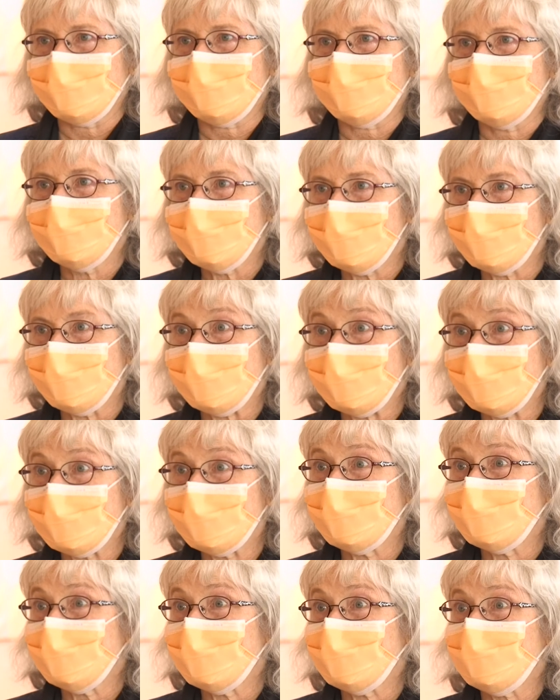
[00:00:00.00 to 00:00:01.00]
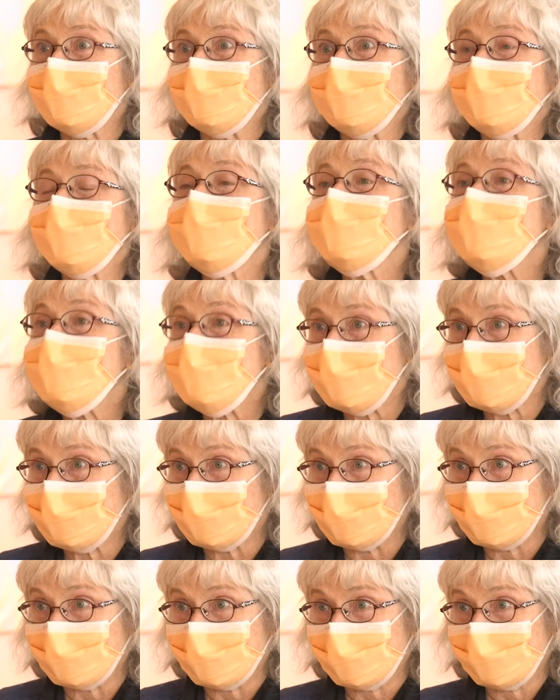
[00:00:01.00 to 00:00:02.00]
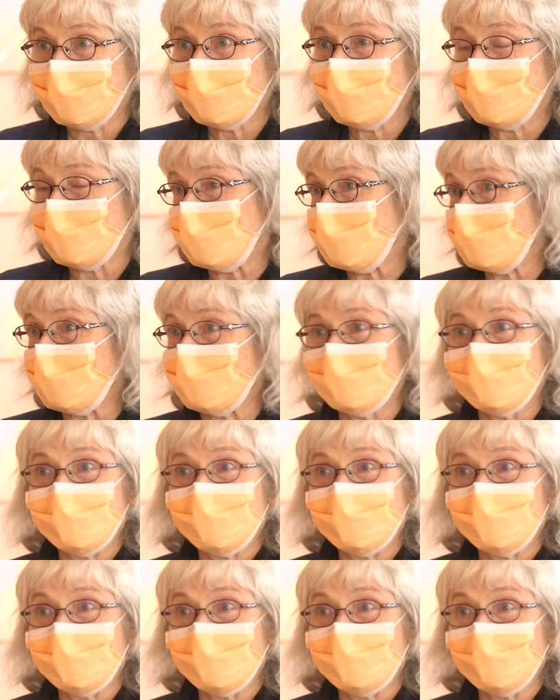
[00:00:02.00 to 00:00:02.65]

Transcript: the community and related to people in the community.